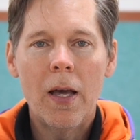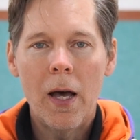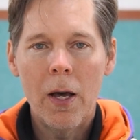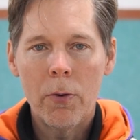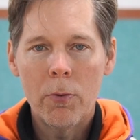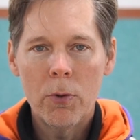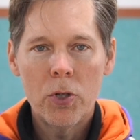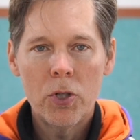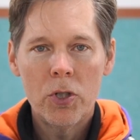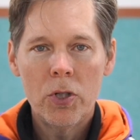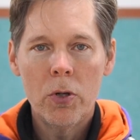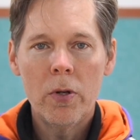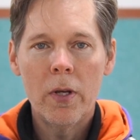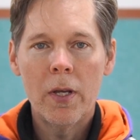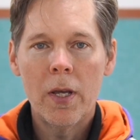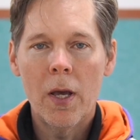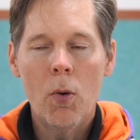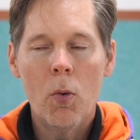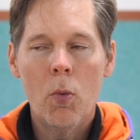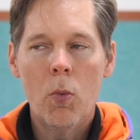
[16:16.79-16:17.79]
I was
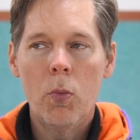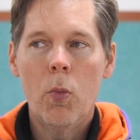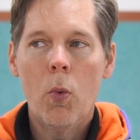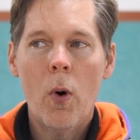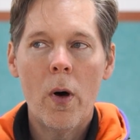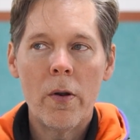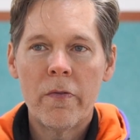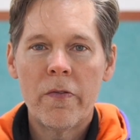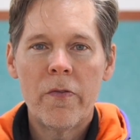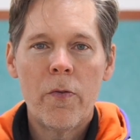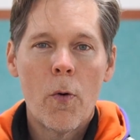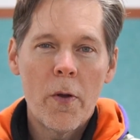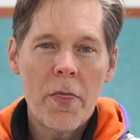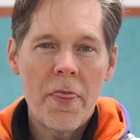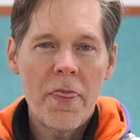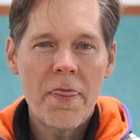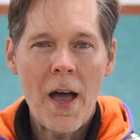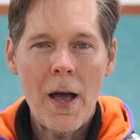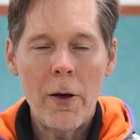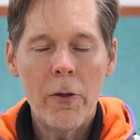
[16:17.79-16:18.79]
shooting at one four
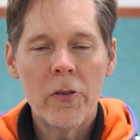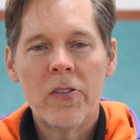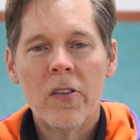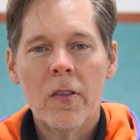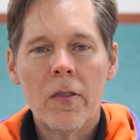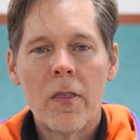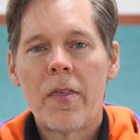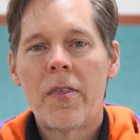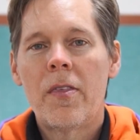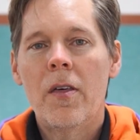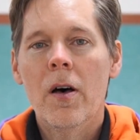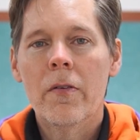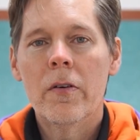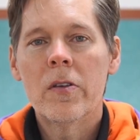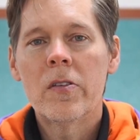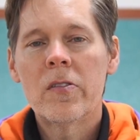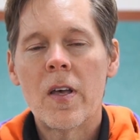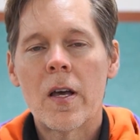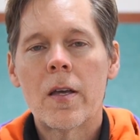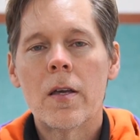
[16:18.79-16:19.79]
thousandth of
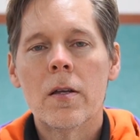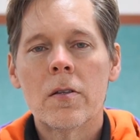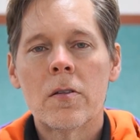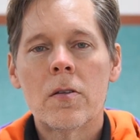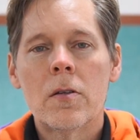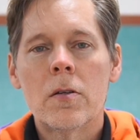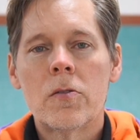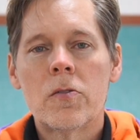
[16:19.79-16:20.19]
a second.